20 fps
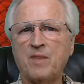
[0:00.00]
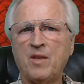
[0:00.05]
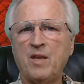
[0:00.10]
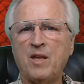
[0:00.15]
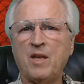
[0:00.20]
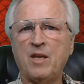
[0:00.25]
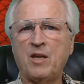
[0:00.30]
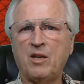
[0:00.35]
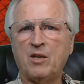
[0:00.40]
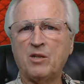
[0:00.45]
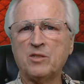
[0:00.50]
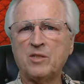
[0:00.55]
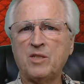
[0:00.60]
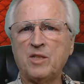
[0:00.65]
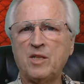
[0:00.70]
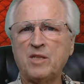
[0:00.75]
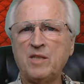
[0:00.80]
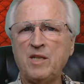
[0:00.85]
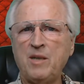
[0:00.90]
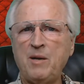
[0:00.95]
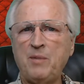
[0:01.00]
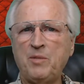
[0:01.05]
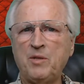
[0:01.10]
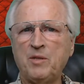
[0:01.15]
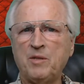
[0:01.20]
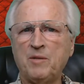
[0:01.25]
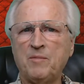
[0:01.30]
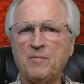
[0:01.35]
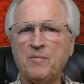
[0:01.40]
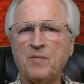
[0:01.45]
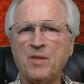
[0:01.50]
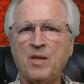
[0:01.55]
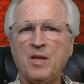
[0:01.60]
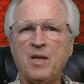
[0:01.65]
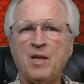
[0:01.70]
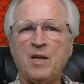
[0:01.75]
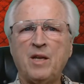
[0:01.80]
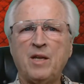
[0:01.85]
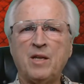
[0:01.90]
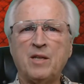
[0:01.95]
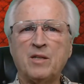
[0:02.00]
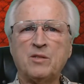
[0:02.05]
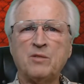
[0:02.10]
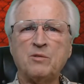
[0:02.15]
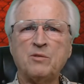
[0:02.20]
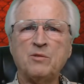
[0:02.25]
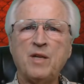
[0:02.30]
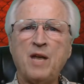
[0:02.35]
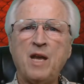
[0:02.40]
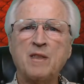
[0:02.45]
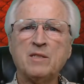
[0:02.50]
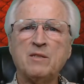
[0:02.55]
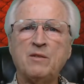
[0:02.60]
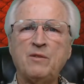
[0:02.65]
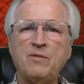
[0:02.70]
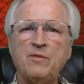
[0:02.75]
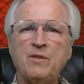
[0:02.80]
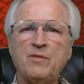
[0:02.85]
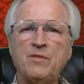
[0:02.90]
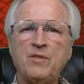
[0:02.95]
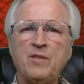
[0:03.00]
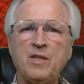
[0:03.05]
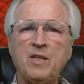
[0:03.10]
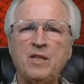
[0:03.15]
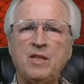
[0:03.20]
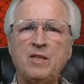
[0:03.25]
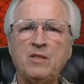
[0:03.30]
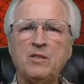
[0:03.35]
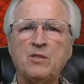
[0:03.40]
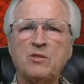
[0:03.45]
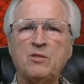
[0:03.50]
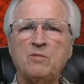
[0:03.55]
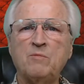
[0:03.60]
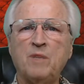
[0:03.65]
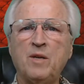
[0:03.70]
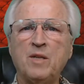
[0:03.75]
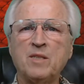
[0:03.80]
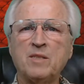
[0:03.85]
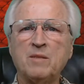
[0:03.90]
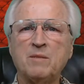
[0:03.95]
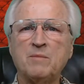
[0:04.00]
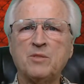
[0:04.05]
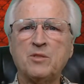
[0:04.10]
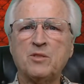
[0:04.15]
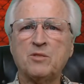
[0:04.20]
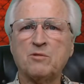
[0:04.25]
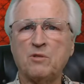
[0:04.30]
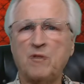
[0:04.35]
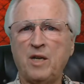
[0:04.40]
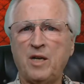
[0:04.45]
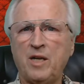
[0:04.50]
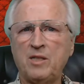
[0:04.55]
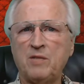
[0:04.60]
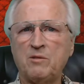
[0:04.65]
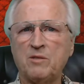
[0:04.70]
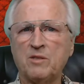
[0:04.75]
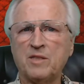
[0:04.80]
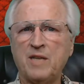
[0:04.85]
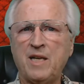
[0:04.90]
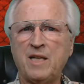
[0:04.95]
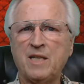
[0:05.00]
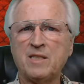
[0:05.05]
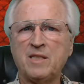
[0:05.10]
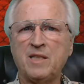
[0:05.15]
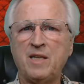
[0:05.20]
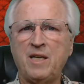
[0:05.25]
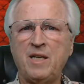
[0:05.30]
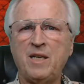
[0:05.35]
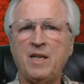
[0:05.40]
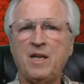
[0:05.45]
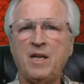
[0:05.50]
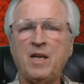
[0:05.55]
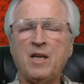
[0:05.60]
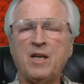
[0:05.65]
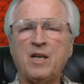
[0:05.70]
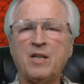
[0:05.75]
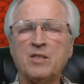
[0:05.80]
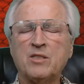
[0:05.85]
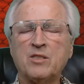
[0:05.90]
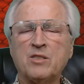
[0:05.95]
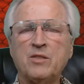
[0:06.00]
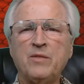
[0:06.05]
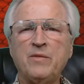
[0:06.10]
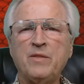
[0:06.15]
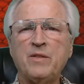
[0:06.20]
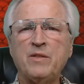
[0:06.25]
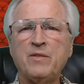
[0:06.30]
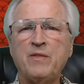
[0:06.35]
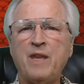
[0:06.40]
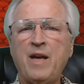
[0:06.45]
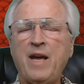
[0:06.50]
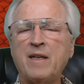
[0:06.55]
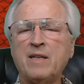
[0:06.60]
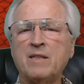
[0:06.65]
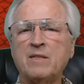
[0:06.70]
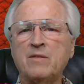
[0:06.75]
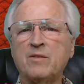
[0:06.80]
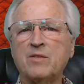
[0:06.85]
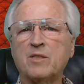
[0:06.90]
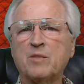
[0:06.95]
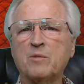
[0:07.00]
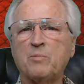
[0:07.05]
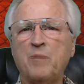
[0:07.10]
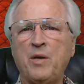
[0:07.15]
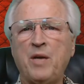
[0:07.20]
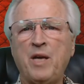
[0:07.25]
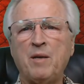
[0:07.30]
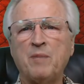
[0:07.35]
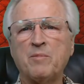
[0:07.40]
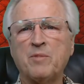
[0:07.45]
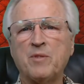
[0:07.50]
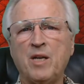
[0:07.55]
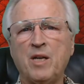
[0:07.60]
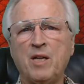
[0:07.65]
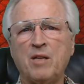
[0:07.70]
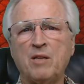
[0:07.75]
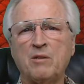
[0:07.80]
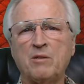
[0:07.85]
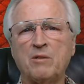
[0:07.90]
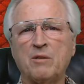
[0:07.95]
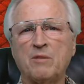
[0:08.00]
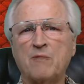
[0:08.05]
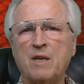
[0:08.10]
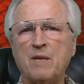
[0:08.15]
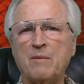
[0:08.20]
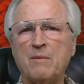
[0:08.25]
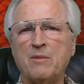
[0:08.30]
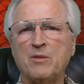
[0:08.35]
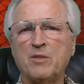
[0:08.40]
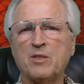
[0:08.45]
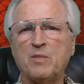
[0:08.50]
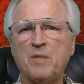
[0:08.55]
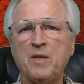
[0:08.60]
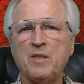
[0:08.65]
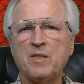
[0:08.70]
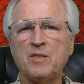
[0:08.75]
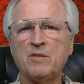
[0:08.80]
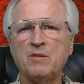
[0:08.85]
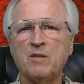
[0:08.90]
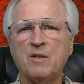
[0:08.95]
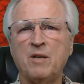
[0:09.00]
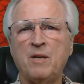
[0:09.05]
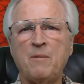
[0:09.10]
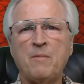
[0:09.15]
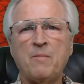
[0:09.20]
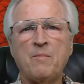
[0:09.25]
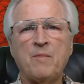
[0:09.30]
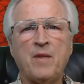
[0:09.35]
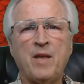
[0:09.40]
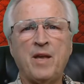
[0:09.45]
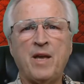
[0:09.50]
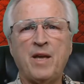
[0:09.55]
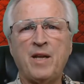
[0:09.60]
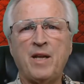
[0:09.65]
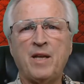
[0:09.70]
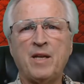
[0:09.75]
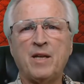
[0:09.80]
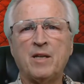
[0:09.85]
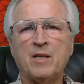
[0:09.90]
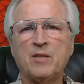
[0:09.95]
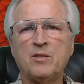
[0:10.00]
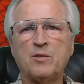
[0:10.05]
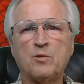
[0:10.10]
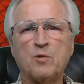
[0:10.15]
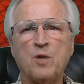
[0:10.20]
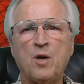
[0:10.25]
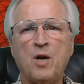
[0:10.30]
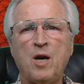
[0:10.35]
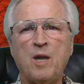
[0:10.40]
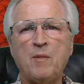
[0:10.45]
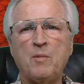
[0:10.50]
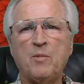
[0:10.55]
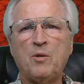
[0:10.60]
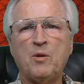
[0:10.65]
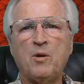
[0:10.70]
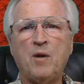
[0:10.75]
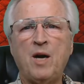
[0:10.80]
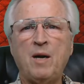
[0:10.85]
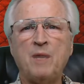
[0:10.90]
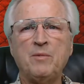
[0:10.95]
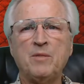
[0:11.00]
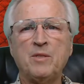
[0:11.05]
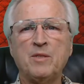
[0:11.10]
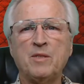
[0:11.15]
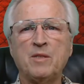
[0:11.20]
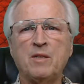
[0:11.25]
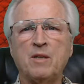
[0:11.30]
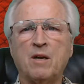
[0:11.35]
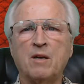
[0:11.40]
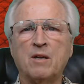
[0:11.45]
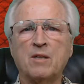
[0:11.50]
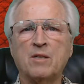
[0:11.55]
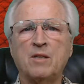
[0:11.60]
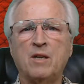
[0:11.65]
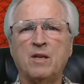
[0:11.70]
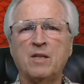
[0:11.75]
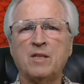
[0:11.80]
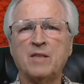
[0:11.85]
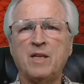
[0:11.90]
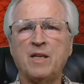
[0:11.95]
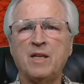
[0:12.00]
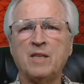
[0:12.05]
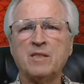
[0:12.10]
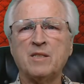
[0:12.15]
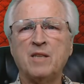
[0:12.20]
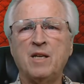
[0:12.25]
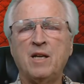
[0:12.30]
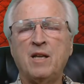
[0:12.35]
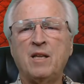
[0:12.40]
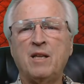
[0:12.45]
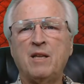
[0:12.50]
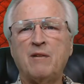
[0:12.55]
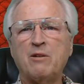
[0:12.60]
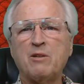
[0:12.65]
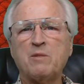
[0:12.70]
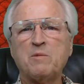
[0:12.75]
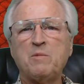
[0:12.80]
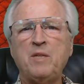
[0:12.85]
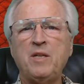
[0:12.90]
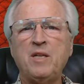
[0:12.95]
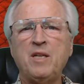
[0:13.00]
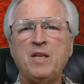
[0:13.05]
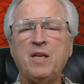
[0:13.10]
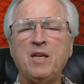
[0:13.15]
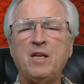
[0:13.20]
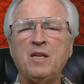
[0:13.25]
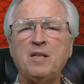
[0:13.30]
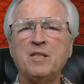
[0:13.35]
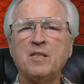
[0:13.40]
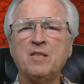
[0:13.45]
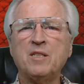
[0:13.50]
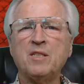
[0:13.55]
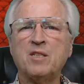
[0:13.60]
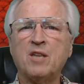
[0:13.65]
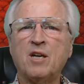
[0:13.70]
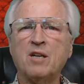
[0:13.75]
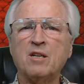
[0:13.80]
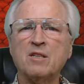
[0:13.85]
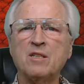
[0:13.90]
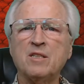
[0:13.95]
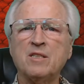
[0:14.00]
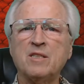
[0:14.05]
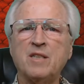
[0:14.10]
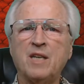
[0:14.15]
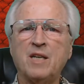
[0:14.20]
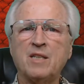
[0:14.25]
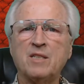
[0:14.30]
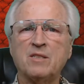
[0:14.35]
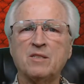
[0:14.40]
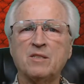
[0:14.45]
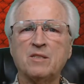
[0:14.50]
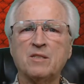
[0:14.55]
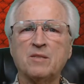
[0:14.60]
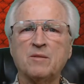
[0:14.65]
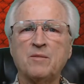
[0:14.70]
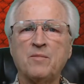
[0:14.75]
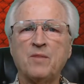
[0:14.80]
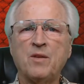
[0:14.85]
Here's an example. In 2015, 2 Muslims tried to assassinate conservative activists Pam Geller and Robert Spencer at a Draw Muhammad art contest that was being held in Garland, Texas.